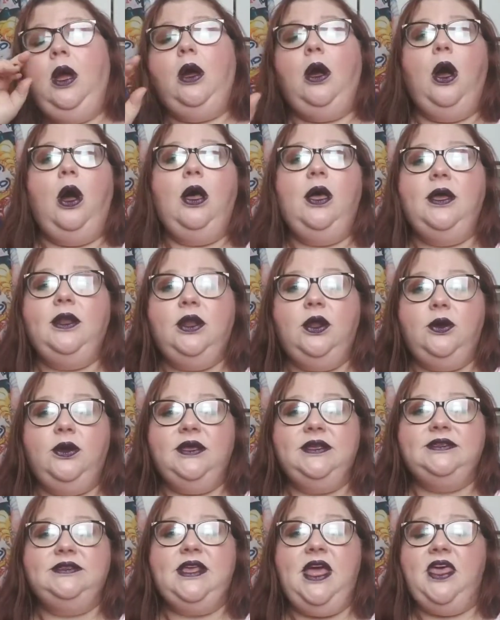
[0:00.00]
All I know
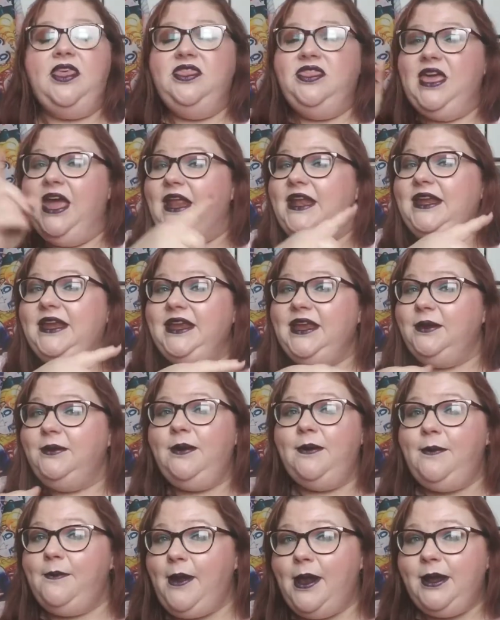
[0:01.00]
is they didn't give
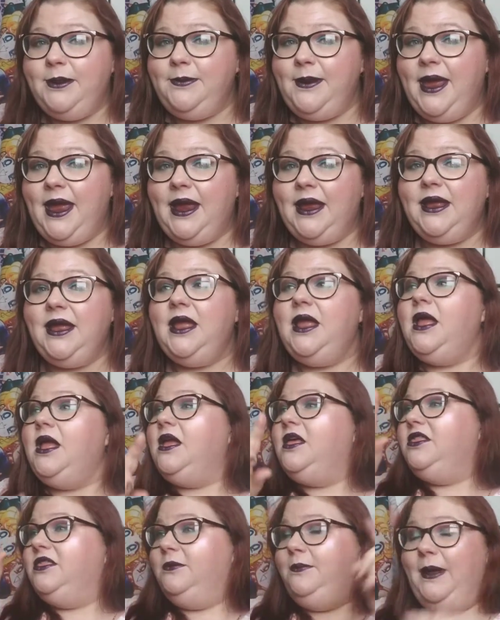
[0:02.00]
me my money back.
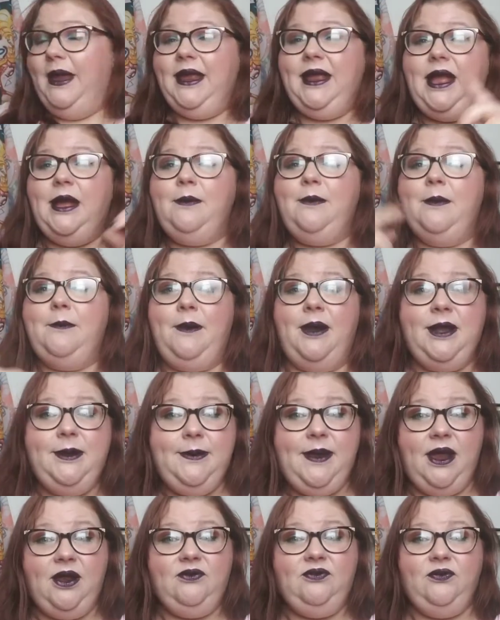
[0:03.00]
The bank got my money
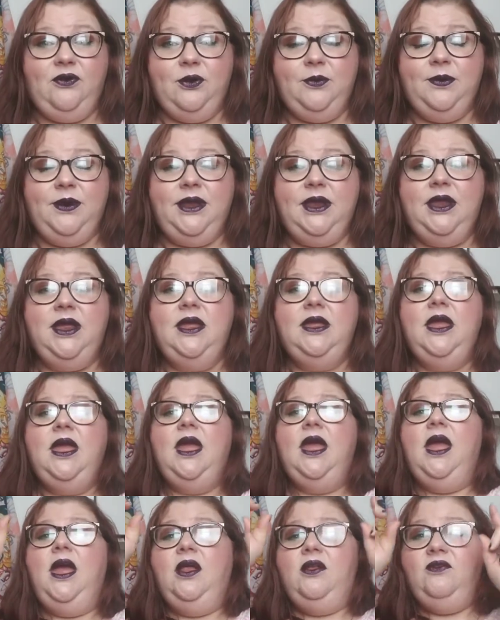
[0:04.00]
back for me.
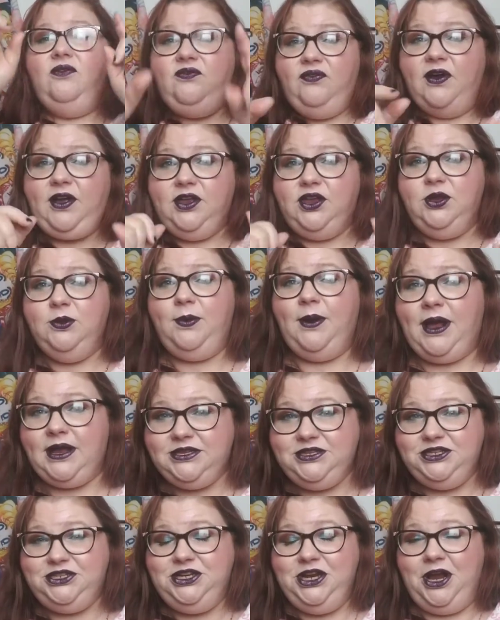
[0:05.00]
And fuck you,
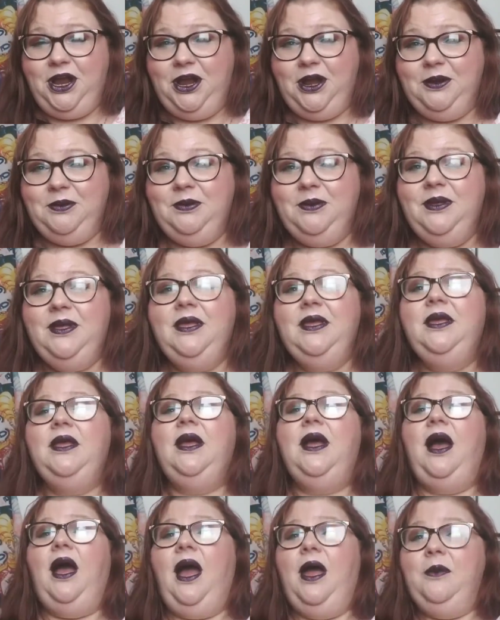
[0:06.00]
Boxycharm.
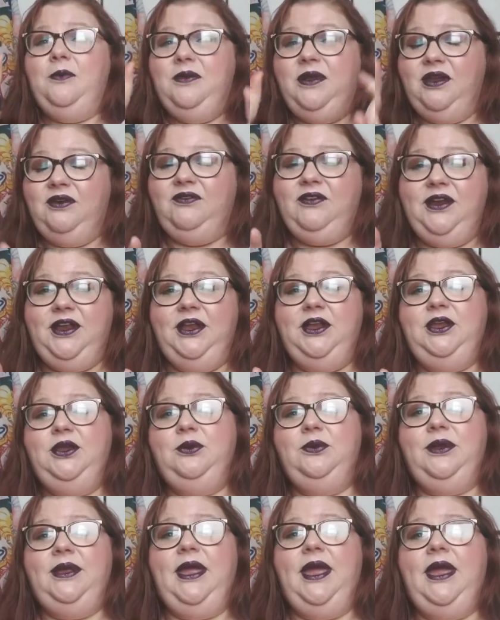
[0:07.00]
I'm never getting
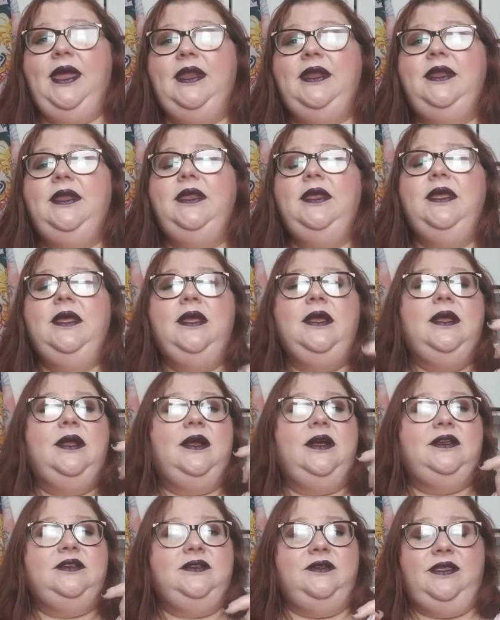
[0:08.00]
you again
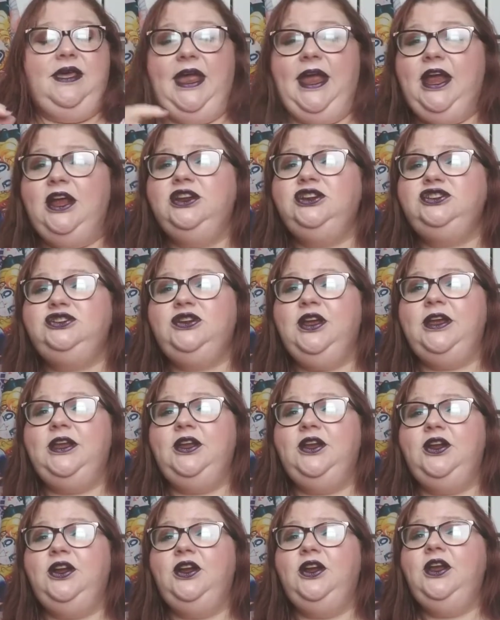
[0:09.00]
because of the hair
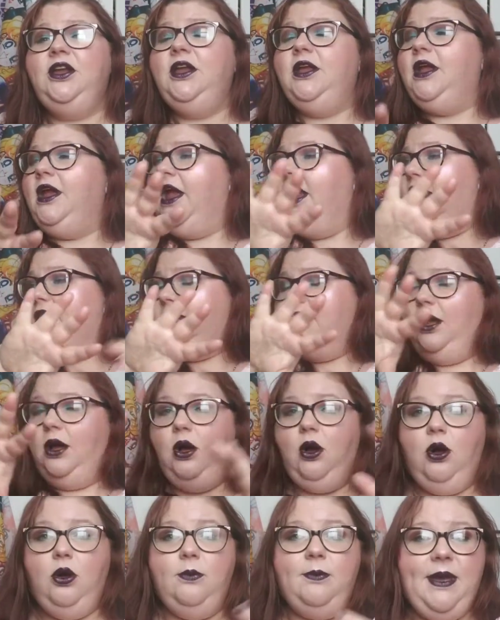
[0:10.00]
straightener and the
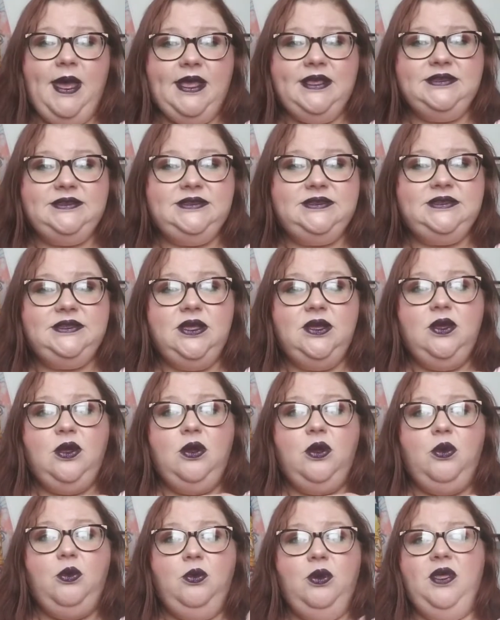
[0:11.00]
whole mess
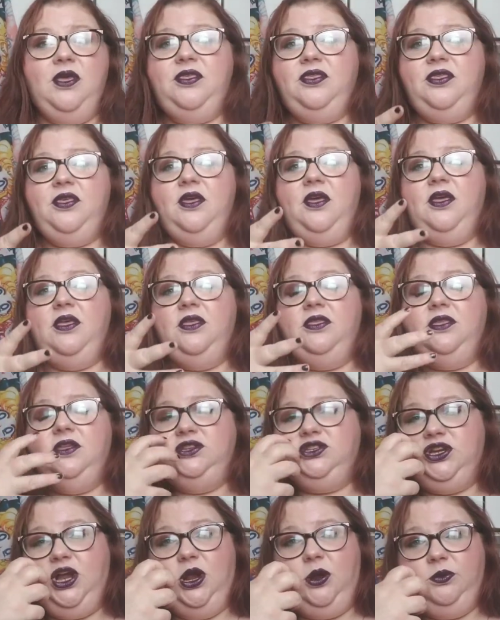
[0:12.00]
with the
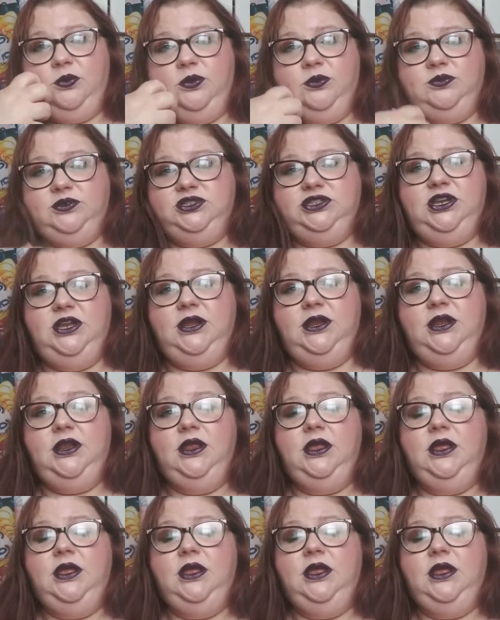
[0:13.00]
charm room shit.